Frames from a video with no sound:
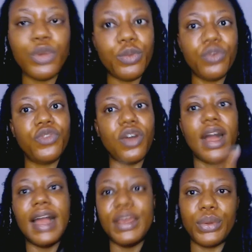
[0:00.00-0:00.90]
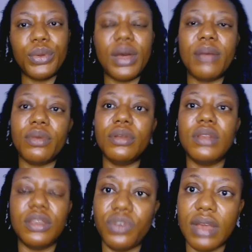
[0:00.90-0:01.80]
But before I go, I'm gonna
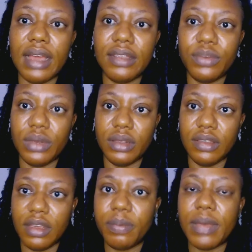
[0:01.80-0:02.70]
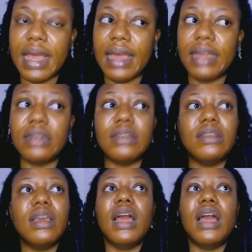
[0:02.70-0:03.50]
give you guys a tip, and uh,